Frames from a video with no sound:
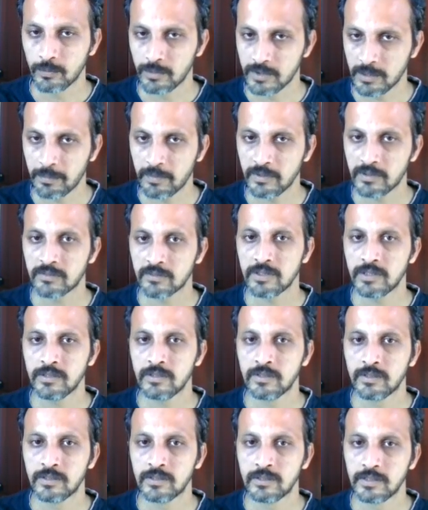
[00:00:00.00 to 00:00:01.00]
bishop e7,
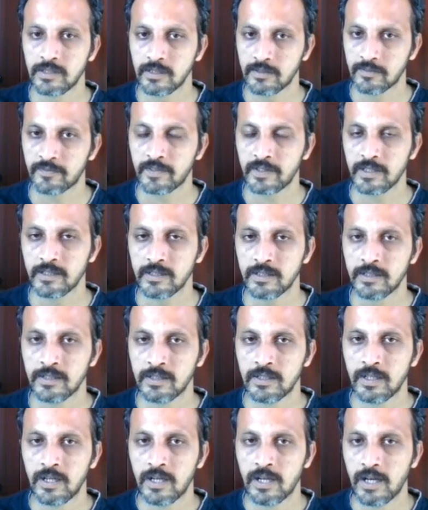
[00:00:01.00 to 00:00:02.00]
f5,
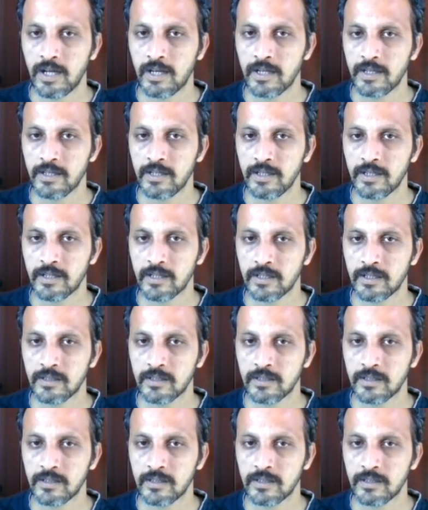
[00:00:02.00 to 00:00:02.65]
and